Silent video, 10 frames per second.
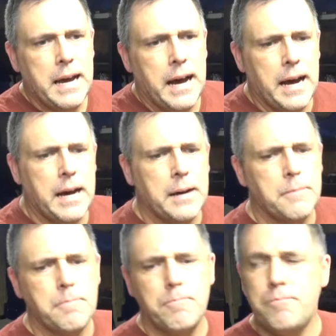
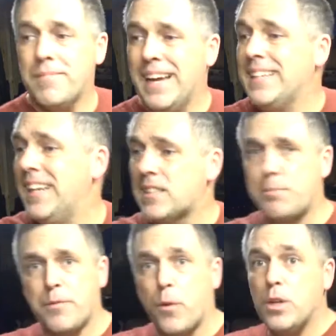and yes,
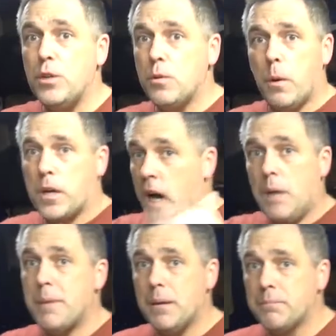before you
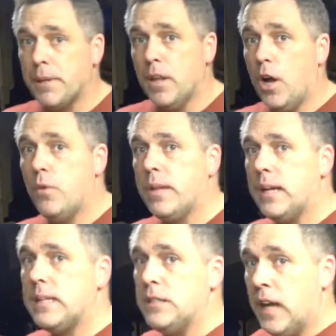comment below that,